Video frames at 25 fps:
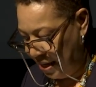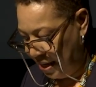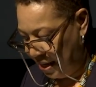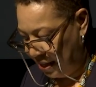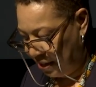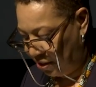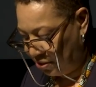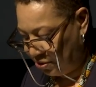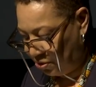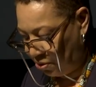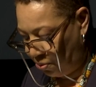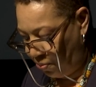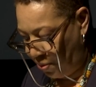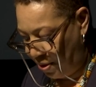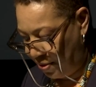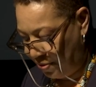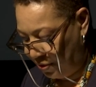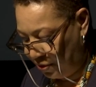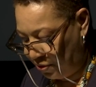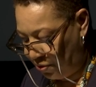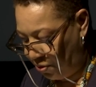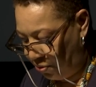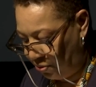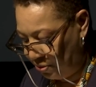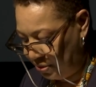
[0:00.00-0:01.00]
It also won
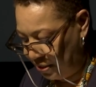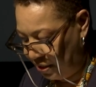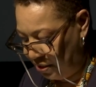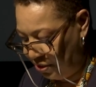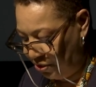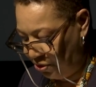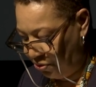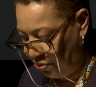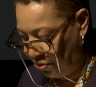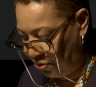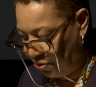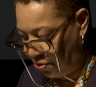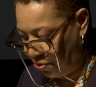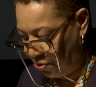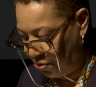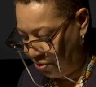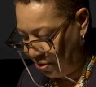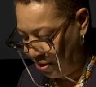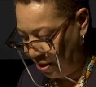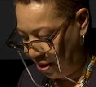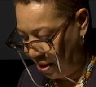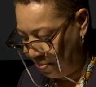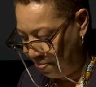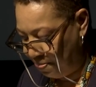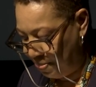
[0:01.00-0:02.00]
the Golden
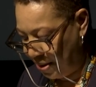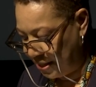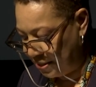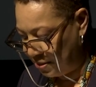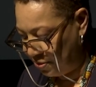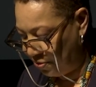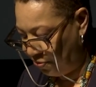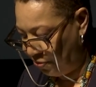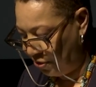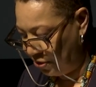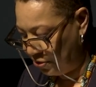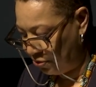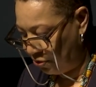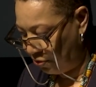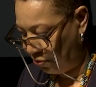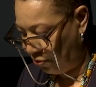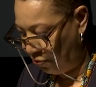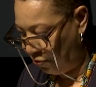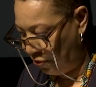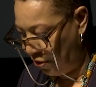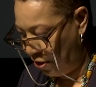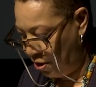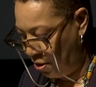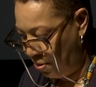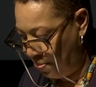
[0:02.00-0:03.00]
Unicorn and Best Feature
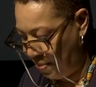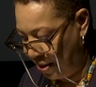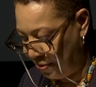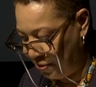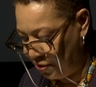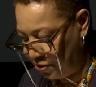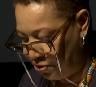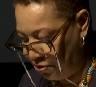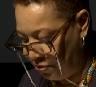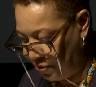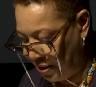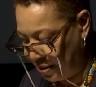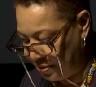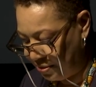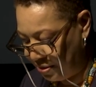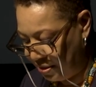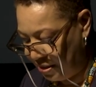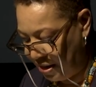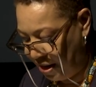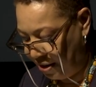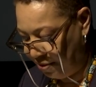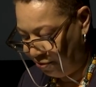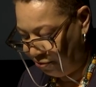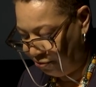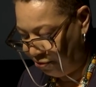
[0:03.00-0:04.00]
Film at the two thousand
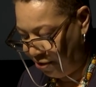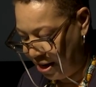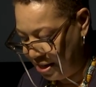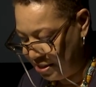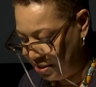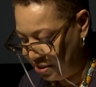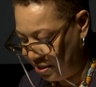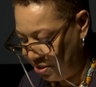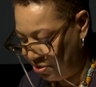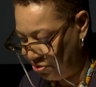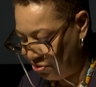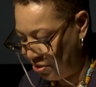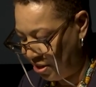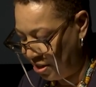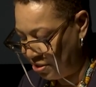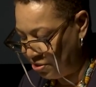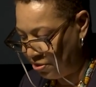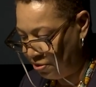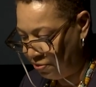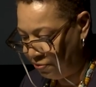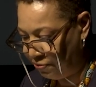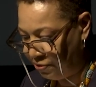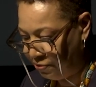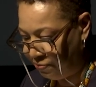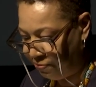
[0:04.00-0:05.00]
nine France
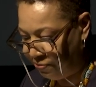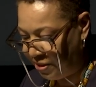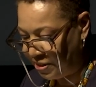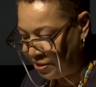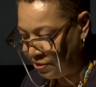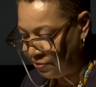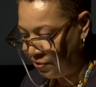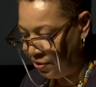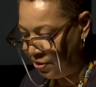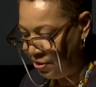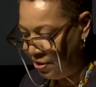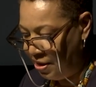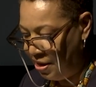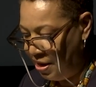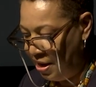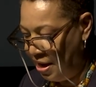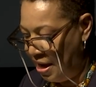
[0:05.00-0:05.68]
International Film Festival,